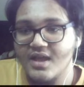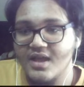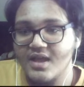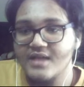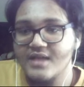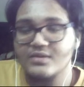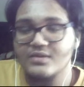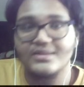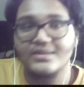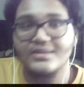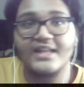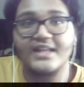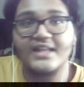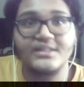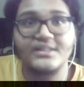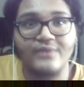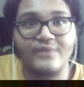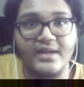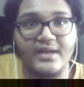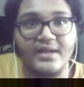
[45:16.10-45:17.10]
so
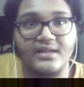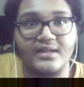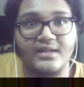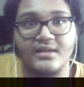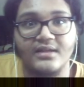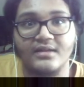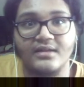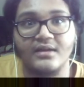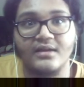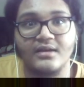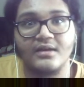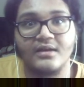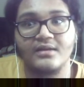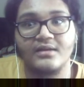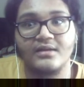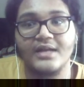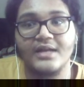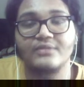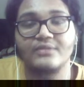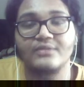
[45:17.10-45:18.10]
that's why
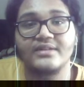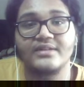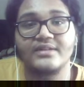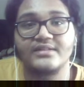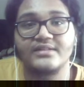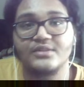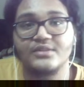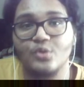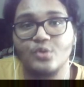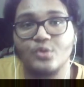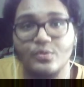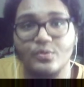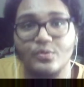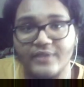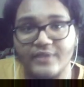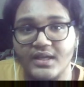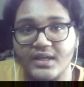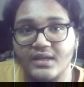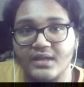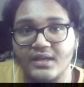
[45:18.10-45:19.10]
now there is no
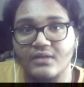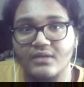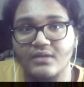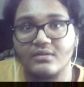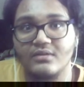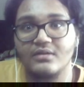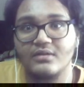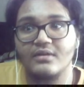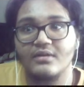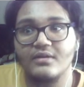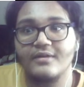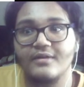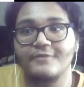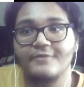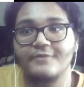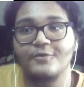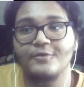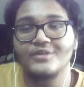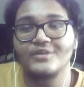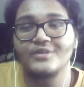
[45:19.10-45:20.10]
way
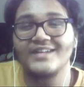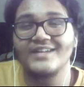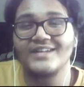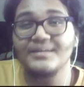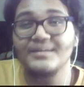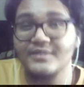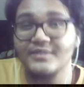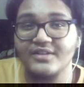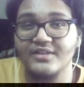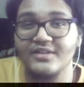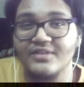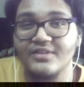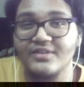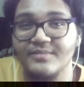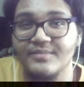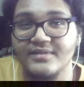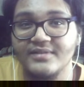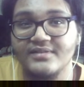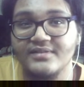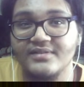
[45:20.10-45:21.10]
for that particular
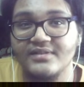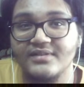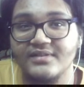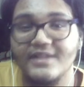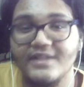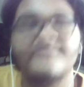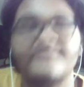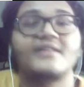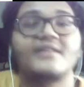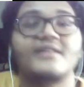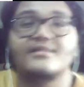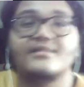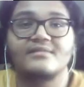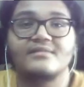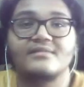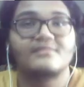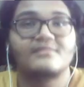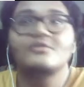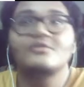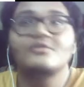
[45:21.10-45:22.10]
person, if he's
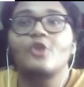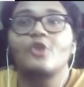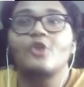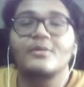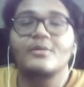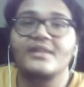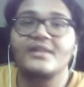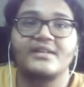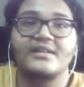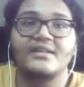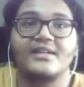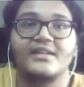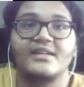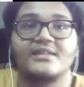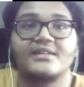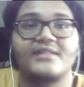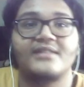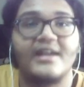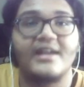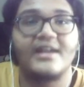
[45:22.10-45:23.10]
normal and he
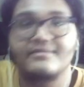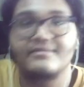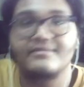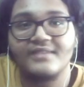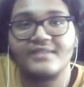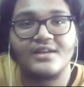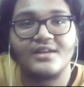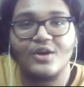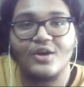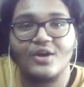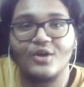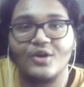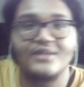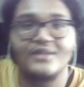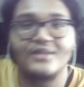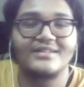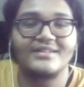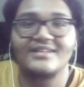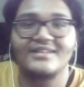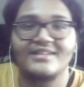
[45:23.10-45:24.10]
doesn't have
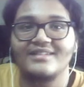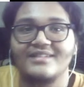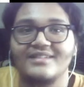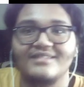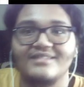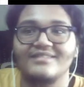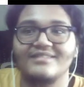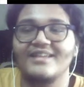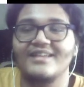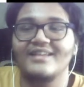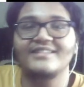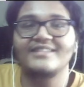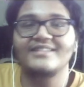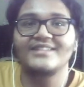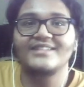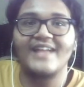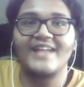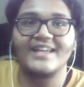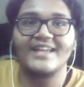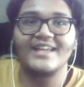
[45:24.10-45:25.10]
all
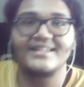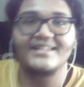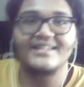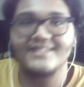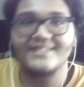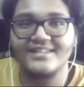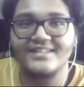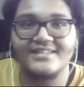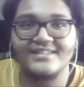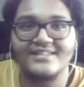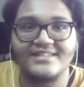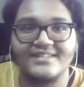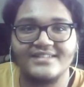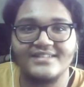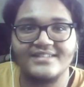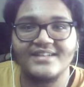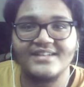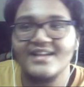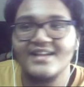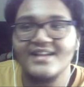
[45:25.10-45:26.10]
ethical hacking skills
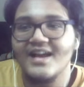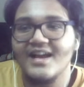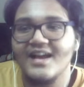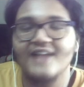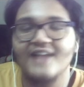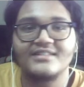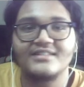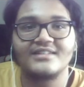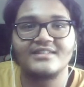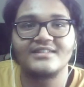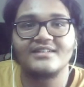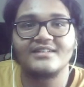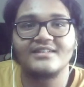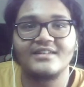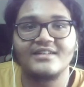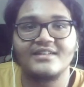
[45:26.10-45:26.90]
and other